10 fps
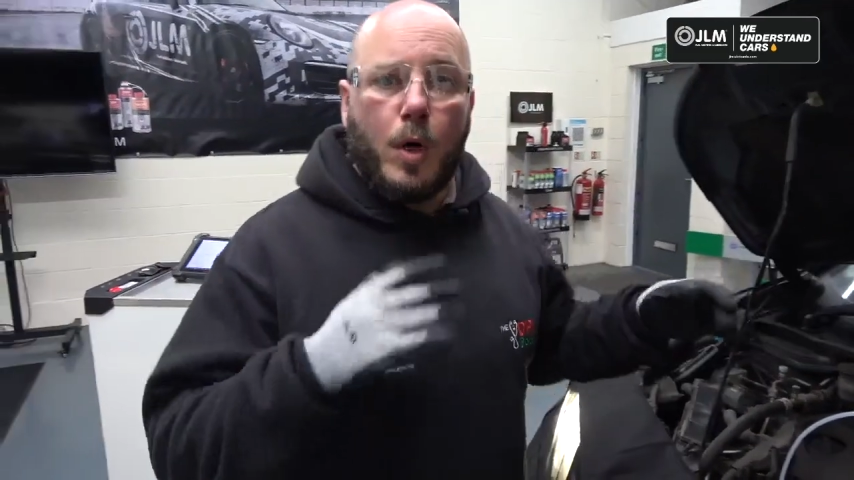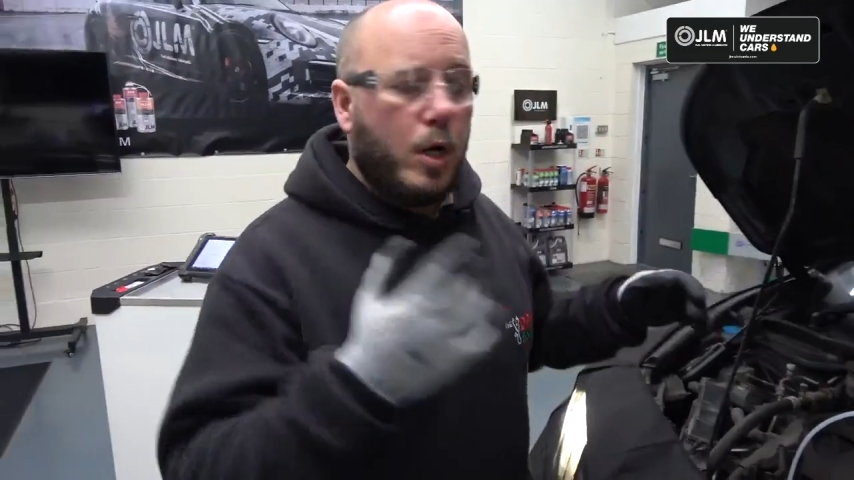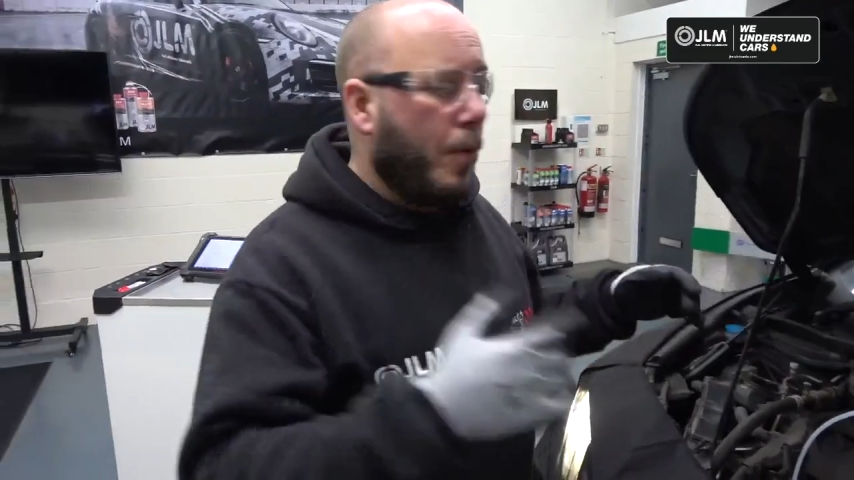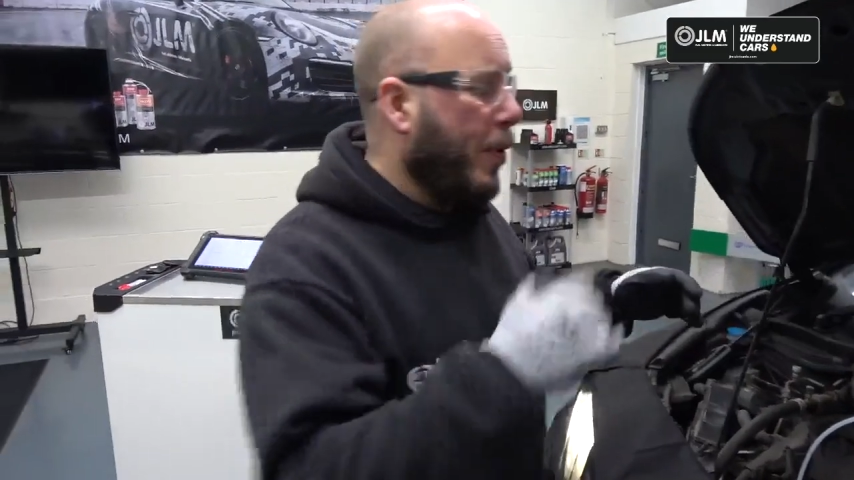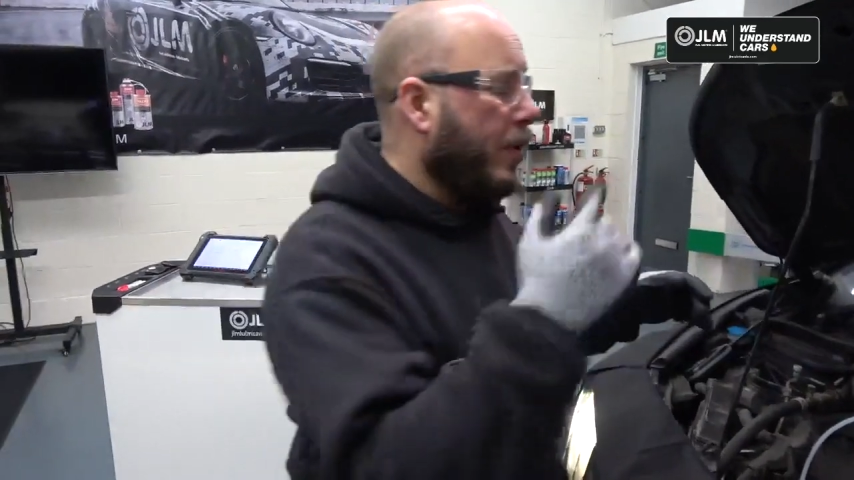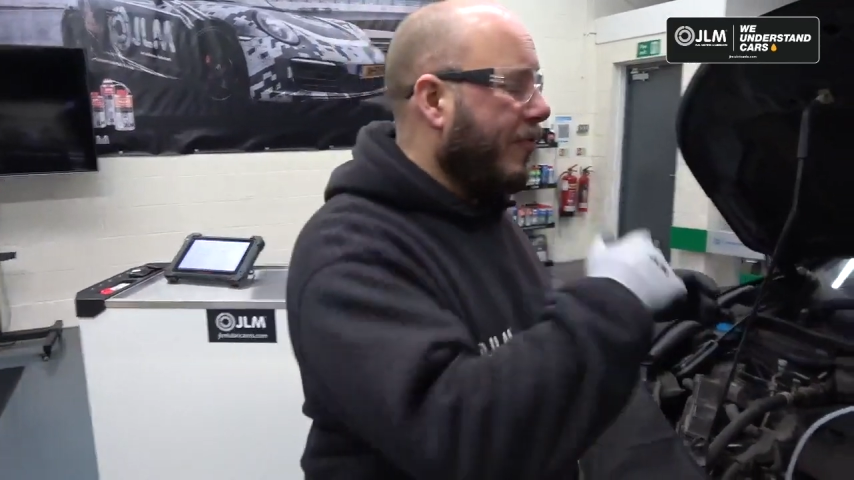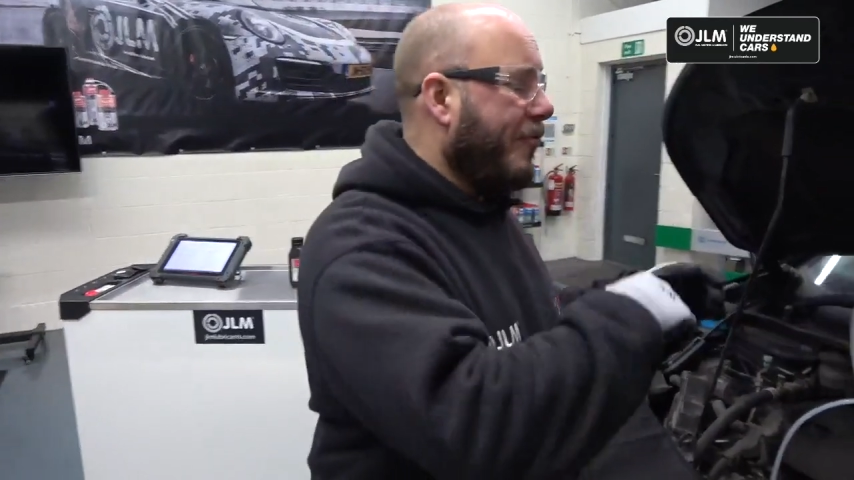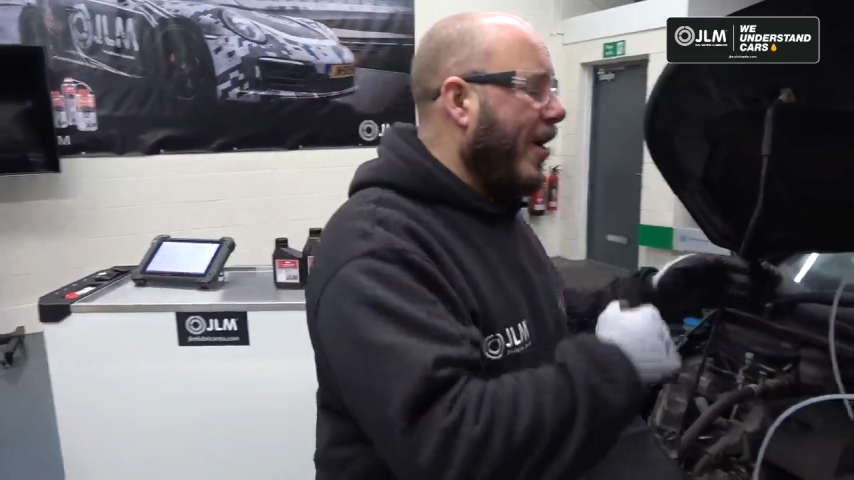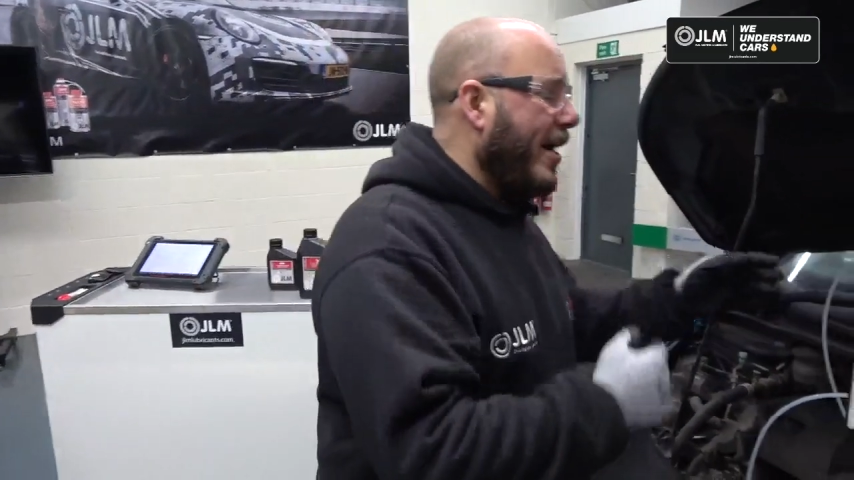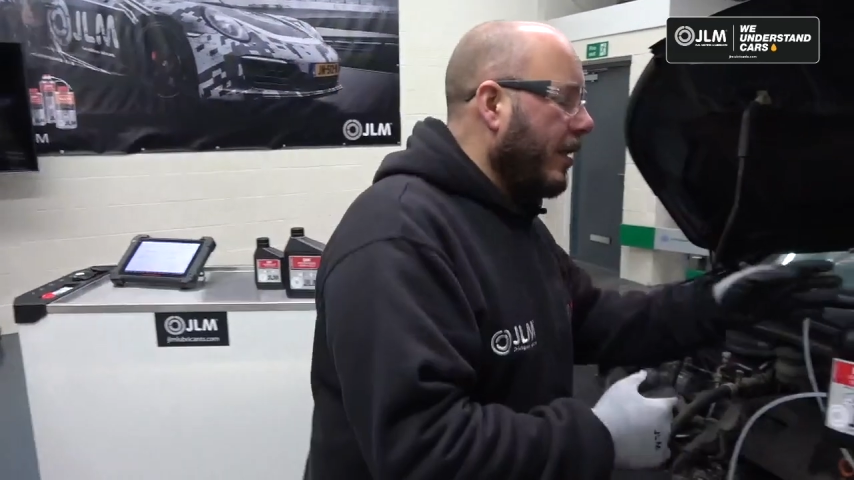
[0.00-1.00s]
going to put the
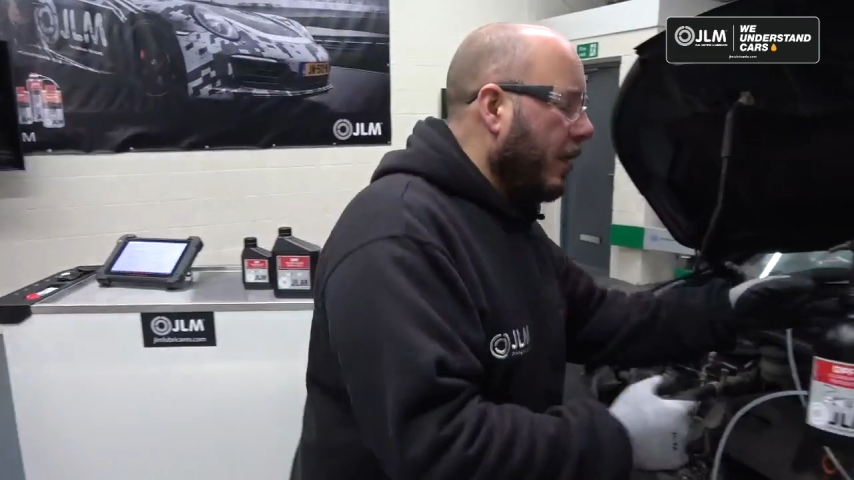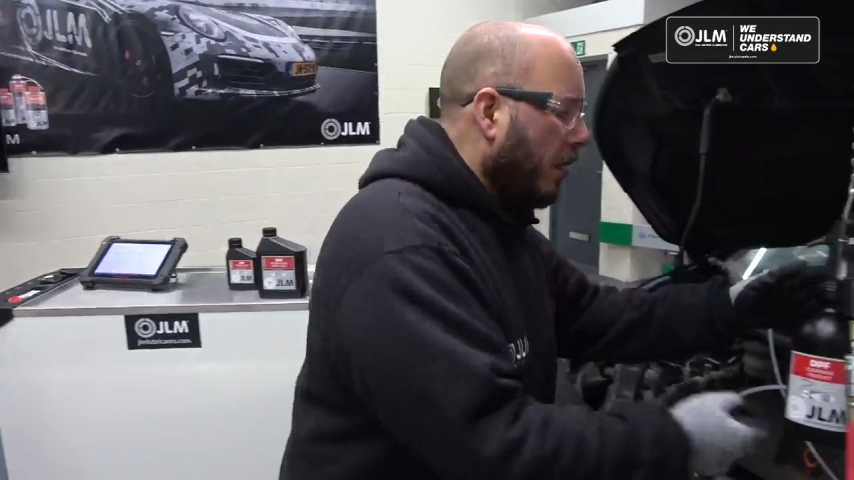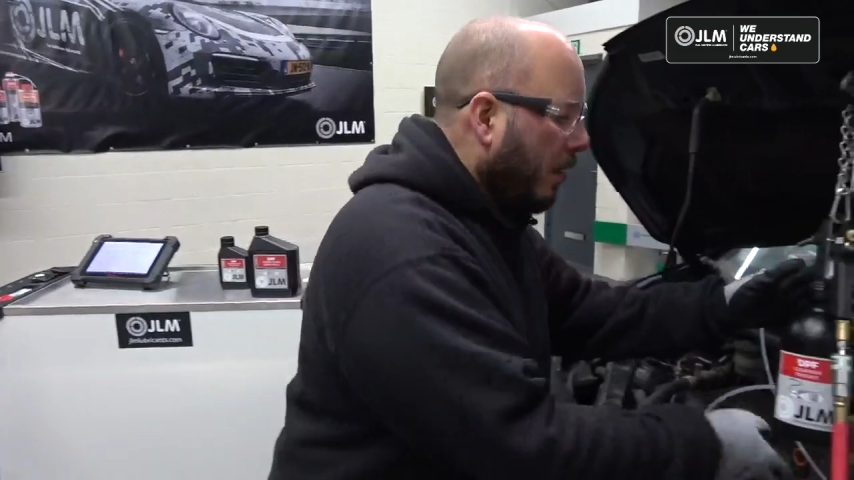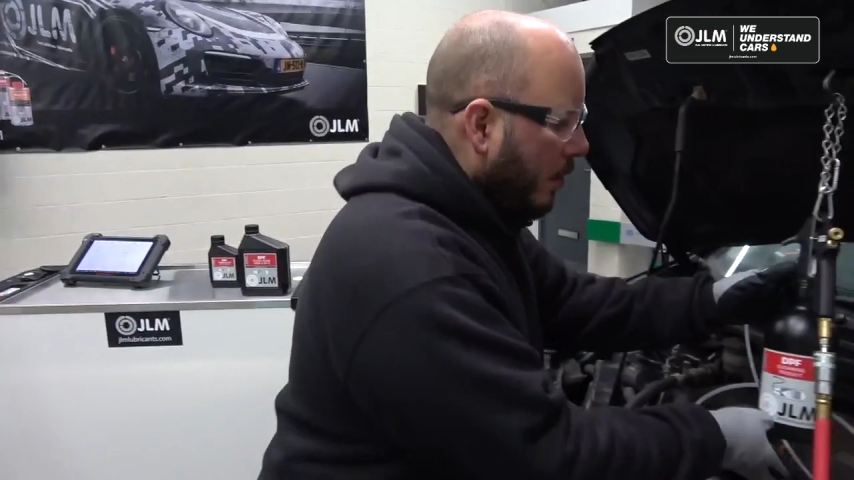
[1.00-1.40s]
final